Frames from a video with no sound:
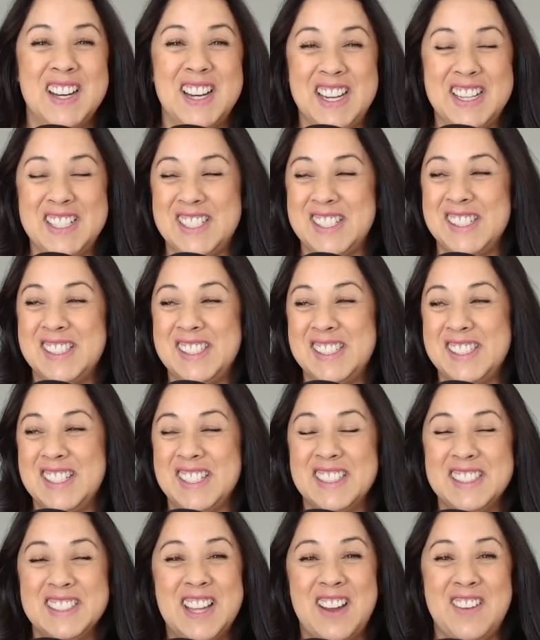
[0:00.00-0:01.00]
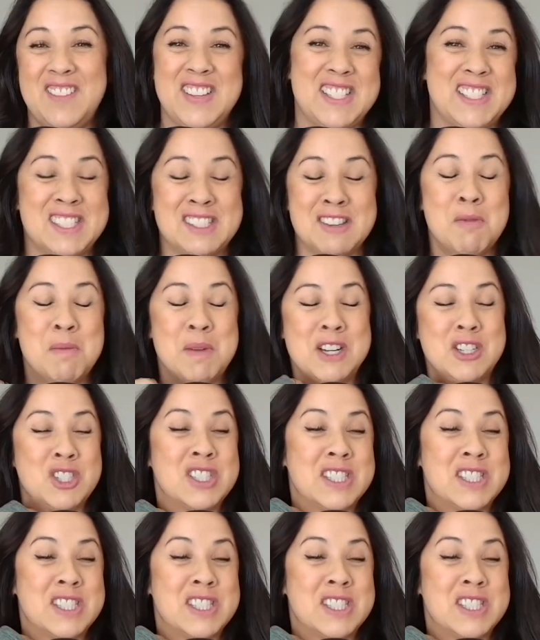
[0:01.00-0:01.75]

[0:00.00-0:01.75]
I just love it so much.